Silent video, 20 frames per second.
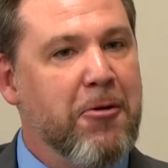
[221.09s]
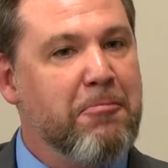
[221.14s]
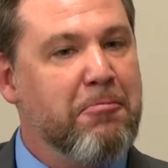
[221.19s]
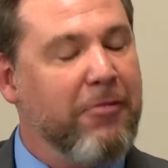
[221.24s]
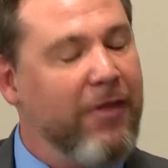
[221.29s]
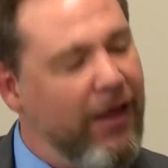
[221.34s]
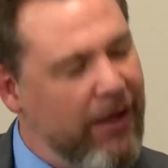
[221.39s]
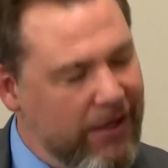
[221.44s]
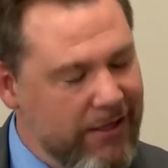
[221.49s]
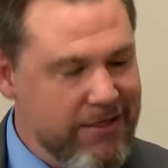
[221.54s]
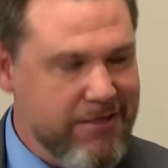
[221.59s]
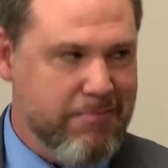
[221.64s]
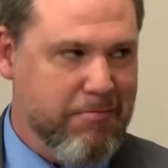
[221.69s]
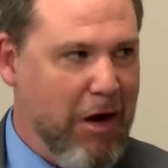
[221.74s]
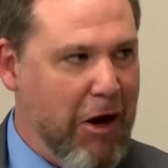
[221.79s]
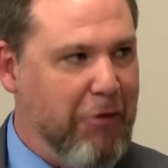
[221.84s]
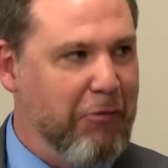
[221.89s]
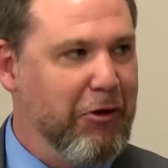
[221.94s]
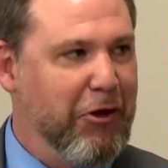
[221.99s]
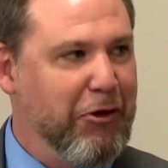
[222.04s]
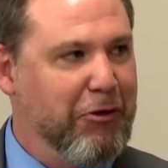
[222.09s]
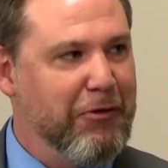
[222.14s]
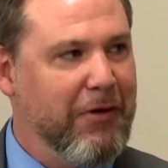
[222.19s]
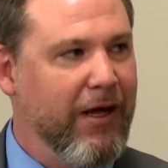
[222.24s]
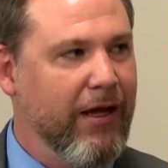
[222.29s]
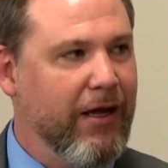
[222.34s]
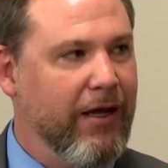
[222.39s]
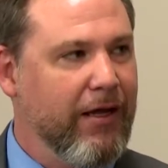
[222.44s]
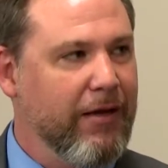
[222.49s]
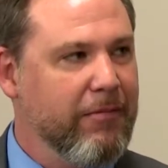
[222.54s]
That is my real
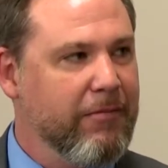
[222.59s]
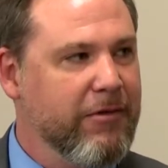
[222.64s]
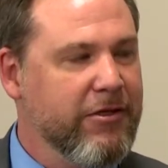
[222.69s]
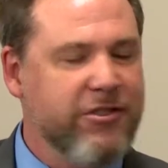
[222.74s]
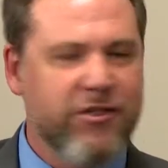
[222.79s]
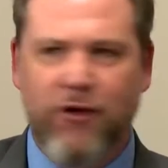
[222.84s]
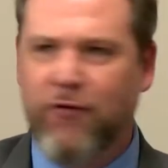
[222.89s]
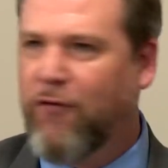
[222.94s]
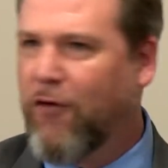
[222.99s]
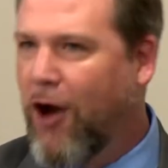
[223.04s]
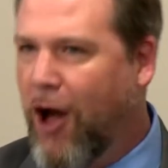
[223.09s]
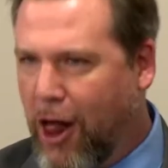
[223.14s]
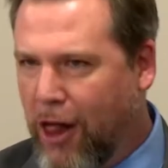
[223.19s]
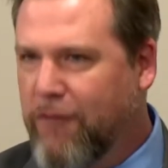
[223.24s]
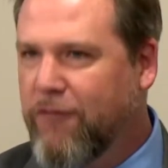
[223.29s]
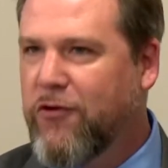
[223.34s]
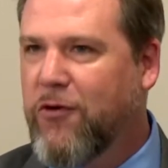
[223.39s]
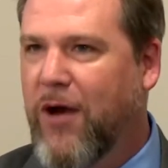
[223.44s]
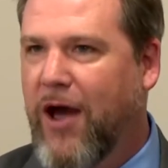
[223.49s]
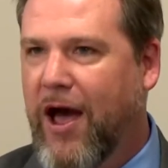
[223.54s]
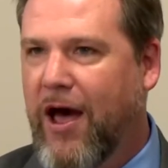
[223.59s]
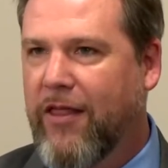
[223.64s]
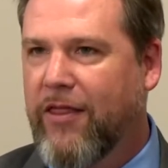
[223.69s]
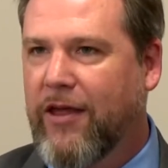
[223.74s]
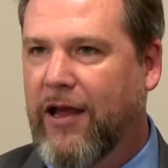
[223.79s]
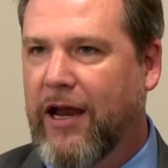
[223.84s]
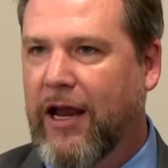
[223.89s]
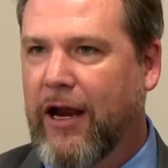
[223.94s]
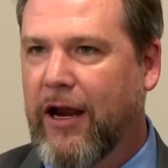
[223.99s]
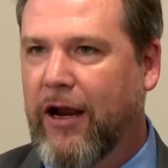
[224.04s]
name. Yeah. So for all of you out
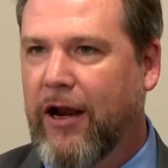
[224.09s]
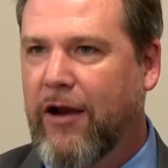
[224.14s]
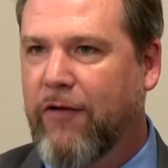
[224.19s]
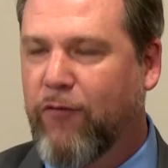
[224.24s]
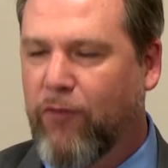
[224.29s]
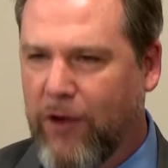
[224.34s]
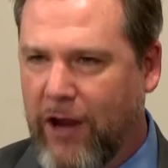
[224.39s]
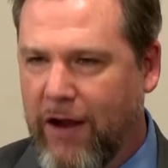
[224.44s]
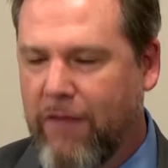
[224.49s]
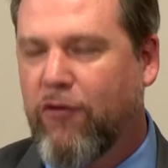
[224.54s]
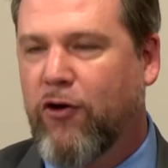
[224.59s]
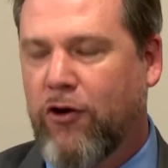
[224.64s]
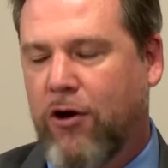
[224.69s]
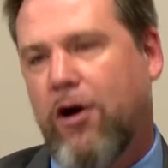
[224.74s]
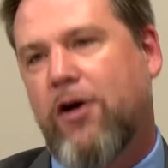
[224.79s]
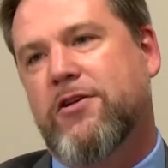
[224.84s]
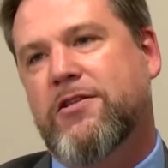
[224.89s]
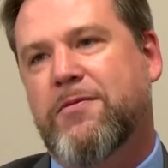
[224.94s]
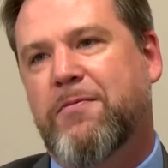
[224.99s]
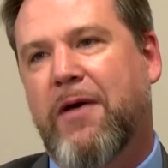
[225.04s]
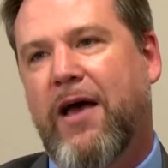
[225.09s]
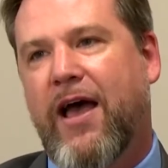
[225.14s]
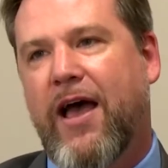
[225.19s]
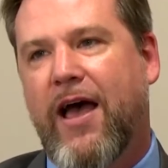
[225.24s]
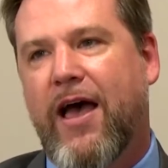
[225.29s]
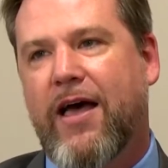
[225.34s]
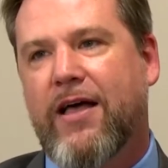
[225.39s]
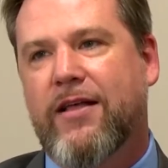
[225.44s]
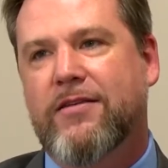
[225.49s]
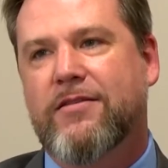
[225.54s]
there, if we ever cross
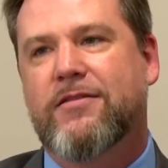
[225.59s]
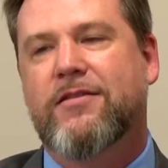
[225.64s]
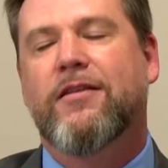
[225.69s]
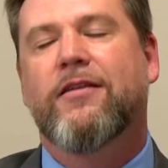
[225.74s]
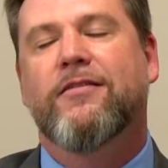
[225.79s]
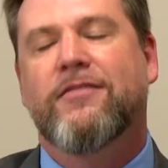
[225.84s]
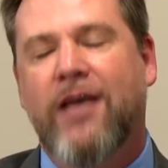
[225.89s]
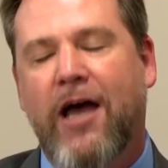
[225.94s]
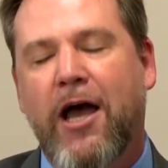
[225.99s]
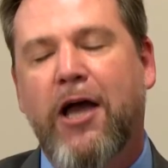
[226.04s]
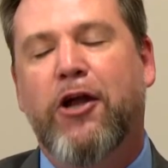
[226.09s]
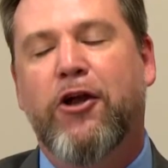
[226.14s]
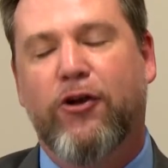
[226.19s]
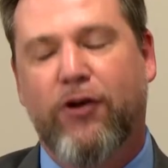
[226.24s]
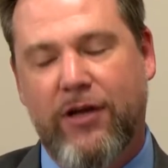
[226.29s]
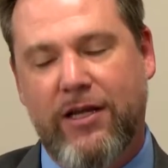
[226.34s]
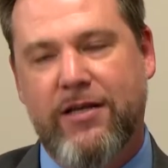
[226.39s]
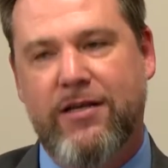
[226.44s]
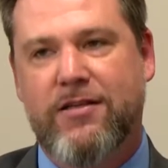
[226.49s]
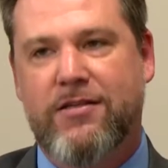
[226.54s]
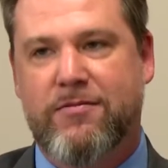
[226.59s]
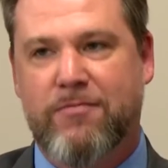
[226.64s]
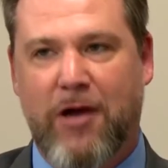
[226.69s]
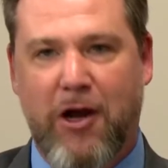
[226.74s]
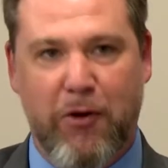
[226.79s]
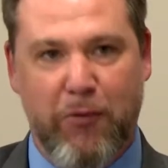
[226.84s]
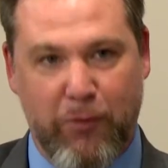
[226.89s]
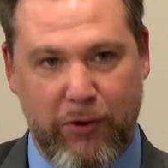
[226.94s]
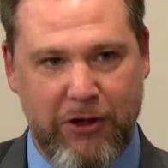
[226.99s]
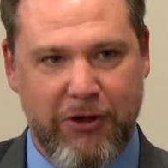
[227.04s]
paths, Tiger is my
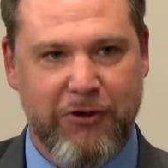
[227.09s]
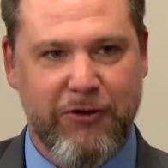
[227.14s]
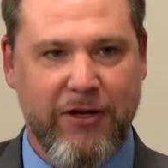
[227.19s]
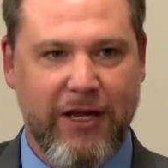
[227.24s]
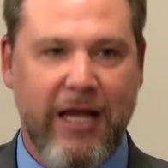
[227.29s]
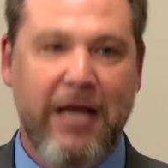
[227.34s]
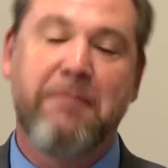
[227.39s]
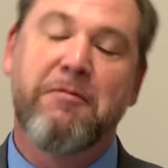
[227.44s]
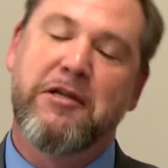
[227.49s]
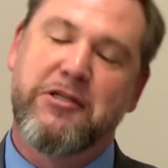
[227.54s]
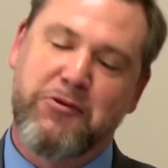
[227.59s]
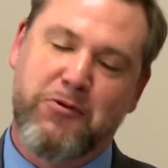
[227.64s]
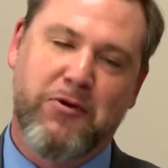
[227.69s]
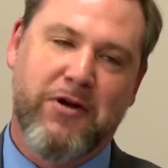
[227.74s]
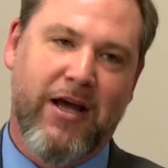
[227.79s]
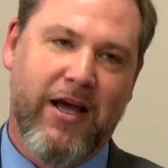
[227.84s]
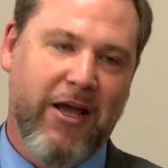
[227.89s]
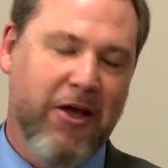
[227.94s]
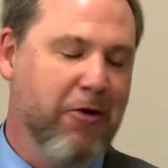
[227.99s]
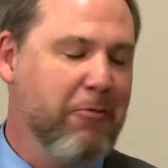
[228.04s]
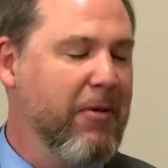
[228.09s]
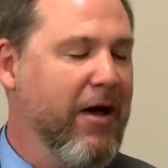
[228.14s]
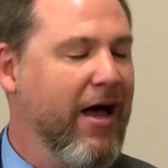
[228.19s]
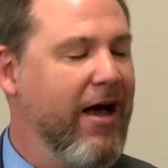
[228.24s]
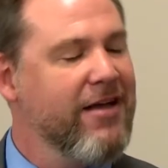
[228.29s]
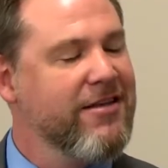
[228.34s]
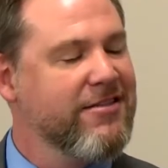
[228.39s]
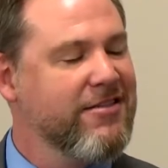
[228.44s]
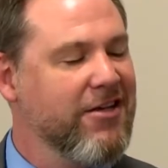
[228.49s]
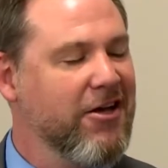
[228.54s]
real name. That's what I go
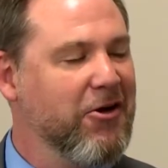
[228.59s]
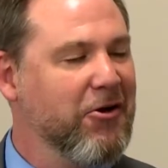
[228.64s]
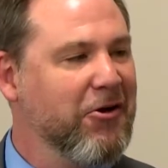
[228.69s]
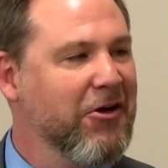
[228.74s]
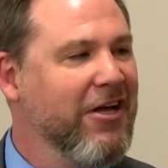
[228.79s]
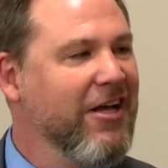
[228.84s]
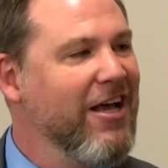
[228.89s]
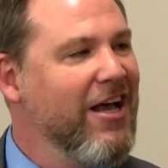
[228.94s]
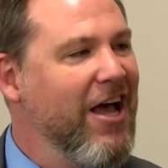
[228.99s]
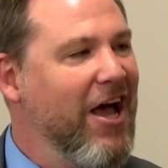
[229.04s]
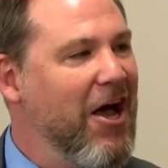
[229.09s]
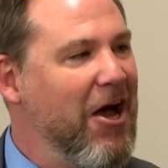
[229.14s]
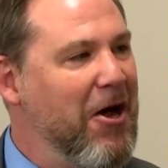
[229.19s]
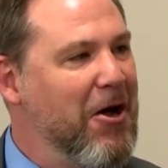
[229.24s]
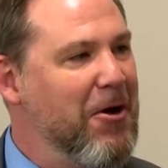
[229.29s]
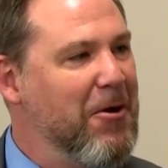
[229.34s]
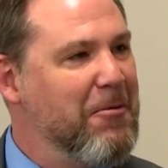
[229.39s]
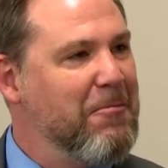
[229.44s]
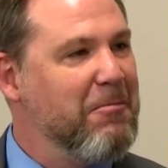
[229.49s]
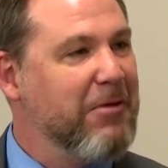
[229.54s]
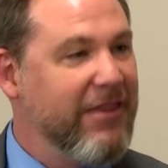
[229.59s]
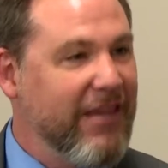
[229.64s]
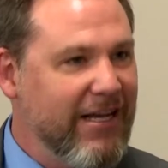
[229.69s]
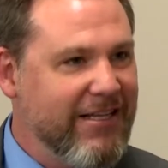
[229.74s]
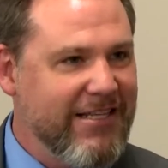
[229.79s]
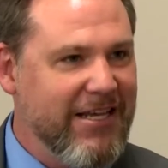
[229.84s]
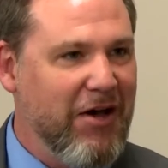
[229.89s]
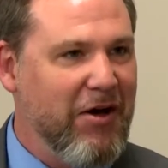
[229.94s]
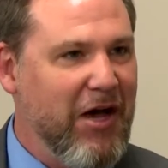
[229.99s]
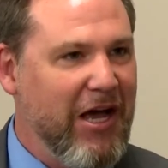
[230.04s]
by. So, but
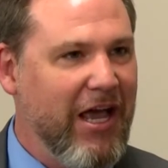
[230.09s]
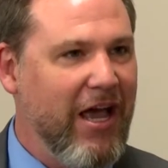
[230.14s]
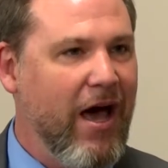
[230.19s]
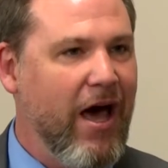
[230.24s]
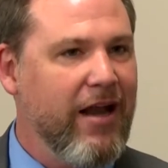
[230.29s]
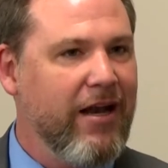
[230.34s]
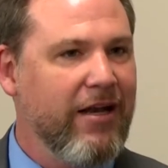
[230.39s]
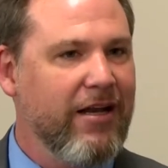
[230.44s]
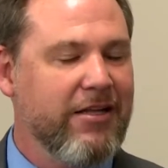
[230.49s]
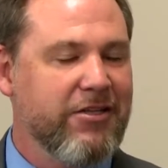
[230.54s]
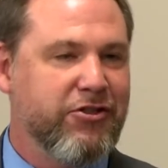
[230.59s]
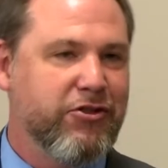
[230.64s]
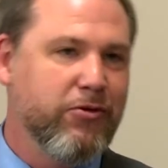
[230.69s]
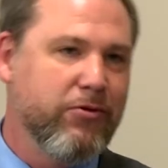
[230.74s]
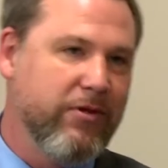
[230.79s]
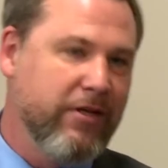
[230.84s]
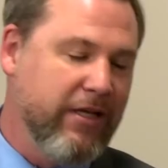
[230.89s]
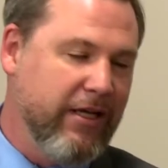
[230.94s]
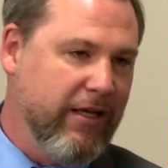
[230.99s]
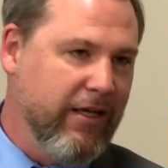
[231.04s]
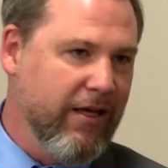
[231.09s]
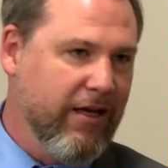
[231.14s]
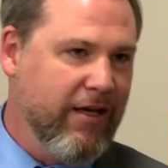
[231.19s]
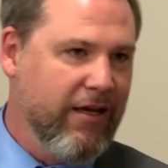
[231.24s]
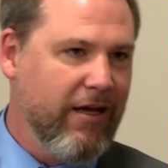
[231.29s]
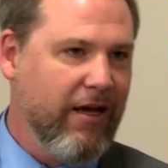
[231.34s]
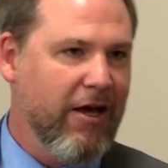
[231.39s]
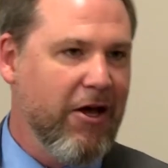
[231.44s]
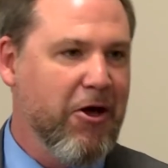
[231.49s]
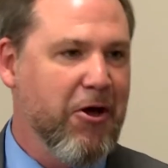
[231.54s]
that's how I got it. It's unique.